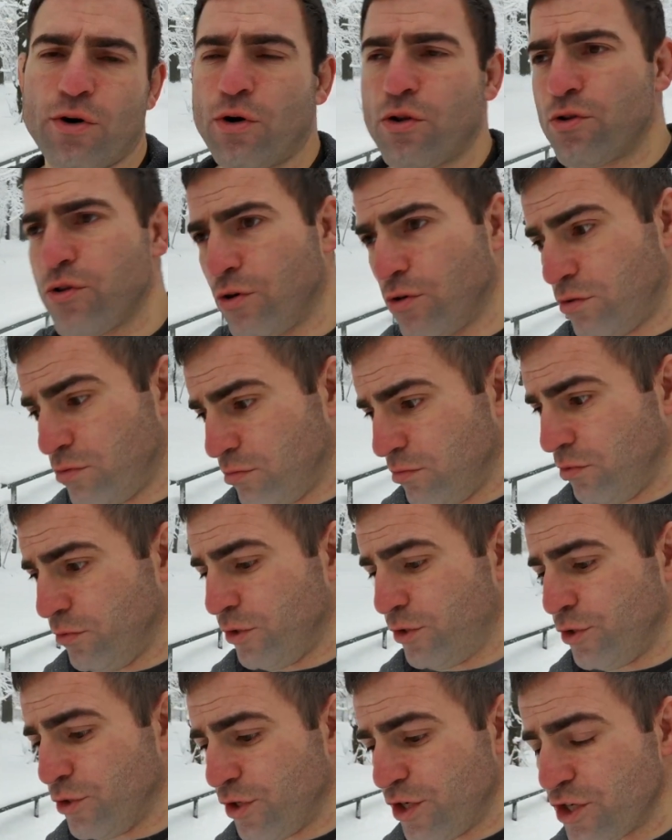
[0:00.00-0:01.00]
although
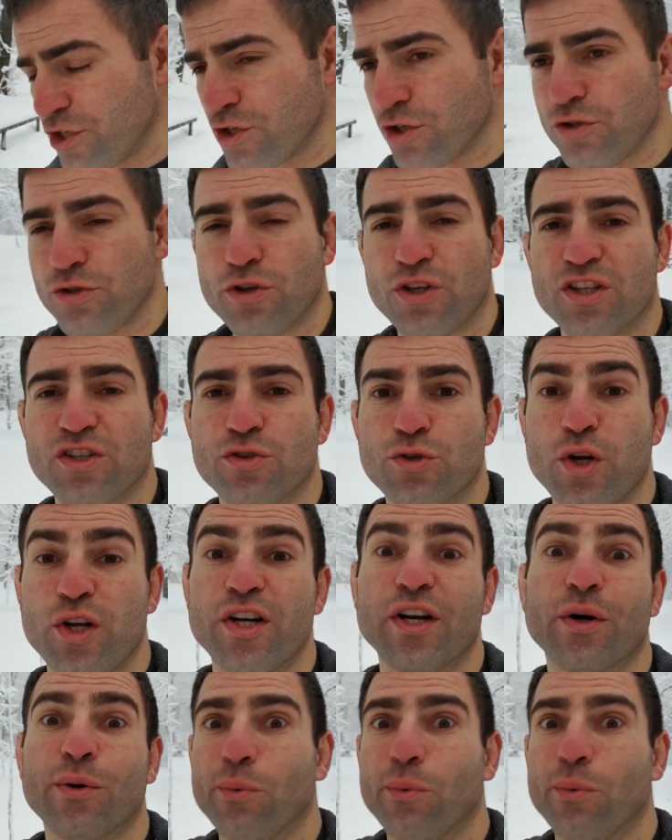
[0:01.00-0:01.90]
when you're injured you can train